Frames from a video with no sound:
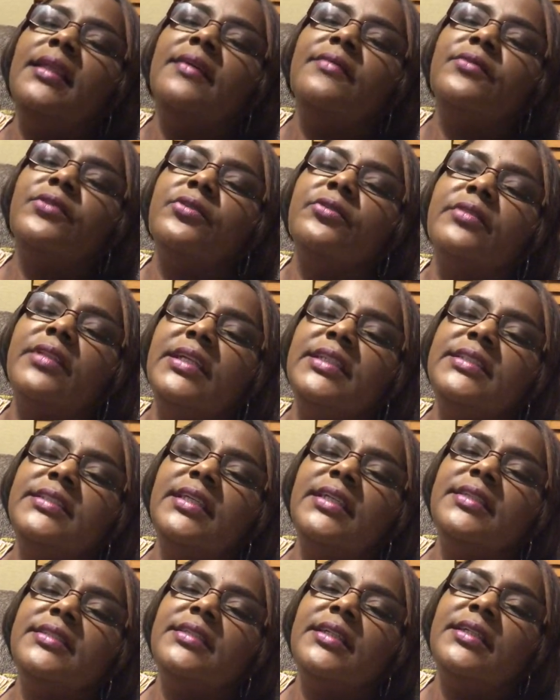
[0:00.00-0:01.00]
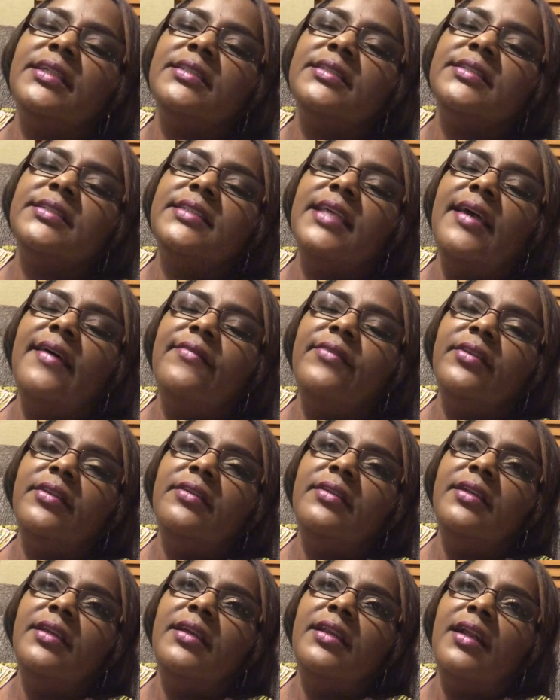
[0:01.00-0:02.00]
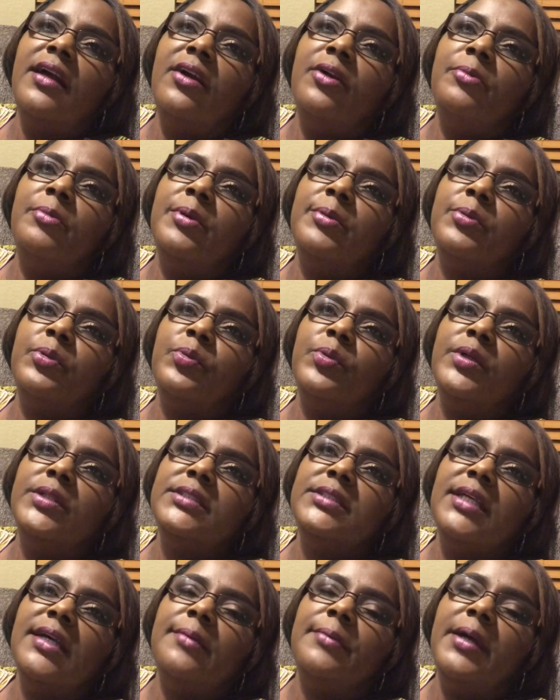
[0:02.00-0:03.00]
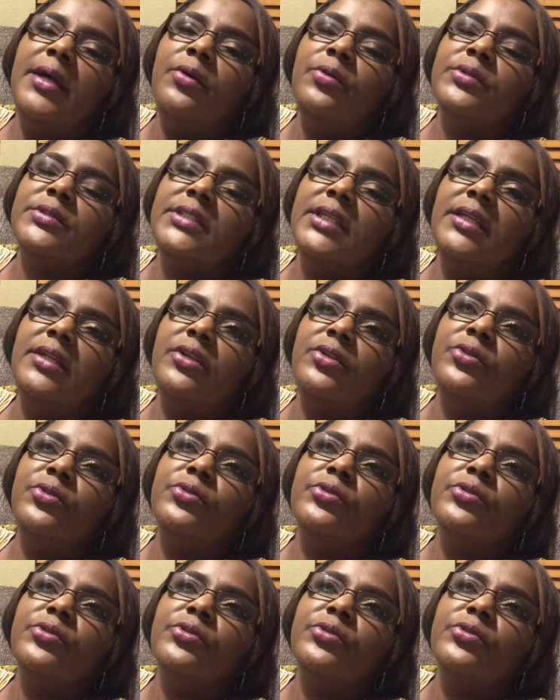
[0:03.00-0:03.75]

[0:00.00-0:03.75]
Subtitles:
level, they say, is at a 7, and I remember one time I was at a